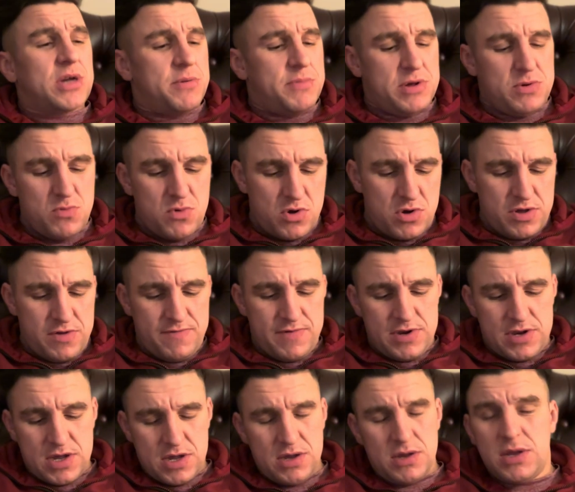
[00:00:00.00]
I mean, what
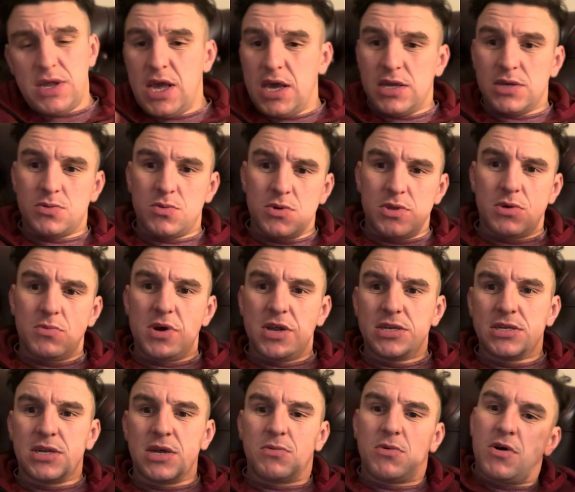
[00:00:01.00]
even? It's the
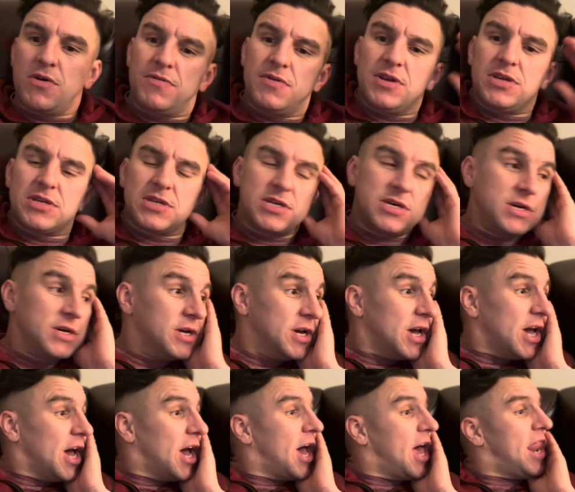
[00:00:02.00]
Wednesday Waffle, isn't it?
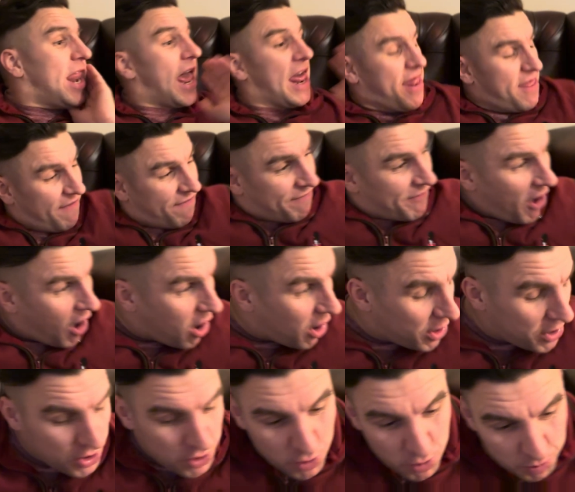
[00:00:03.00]
And then the
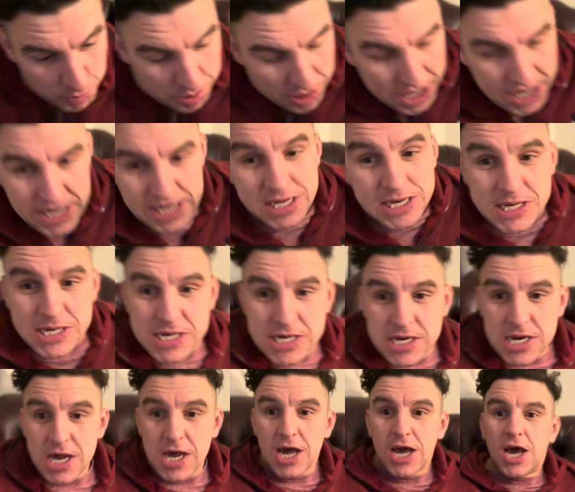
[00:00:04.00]
final
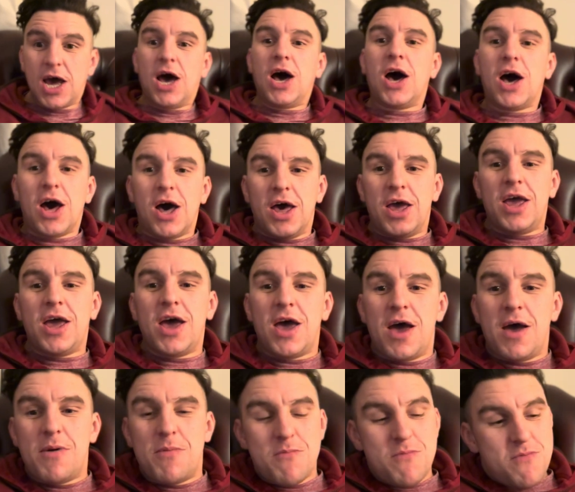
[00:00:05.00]
piece,
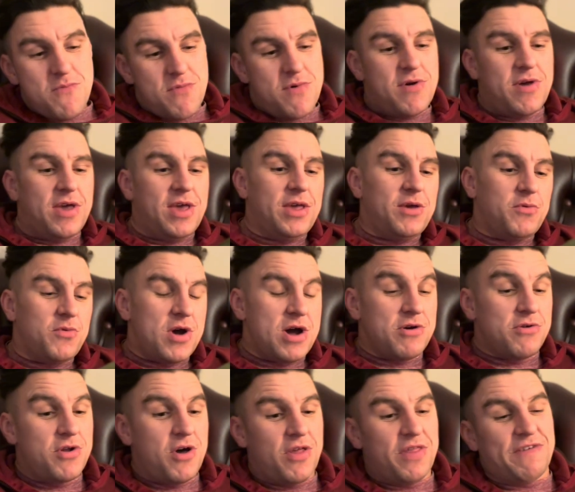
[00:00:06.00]

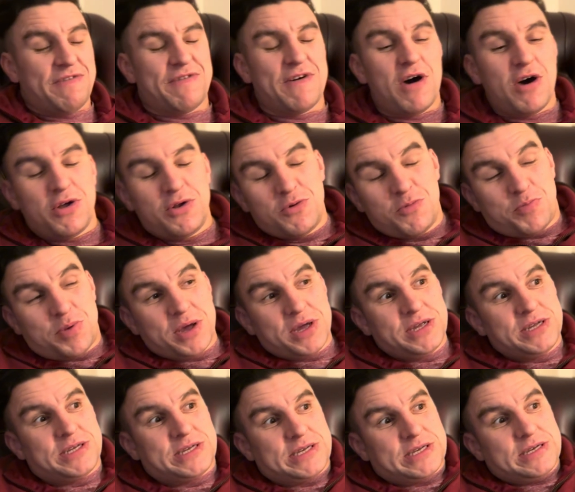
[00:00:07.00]
not the final
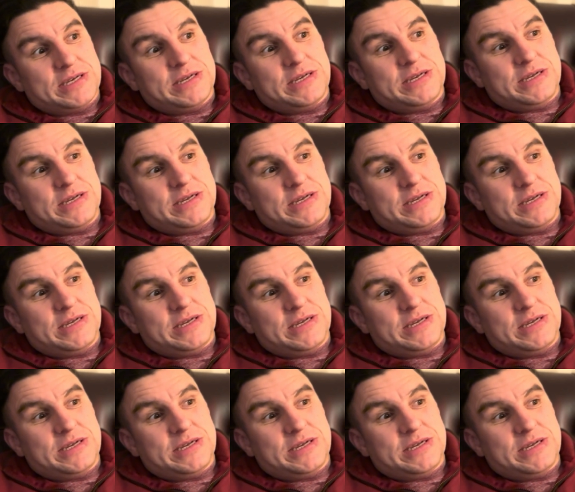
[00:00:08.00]
piece.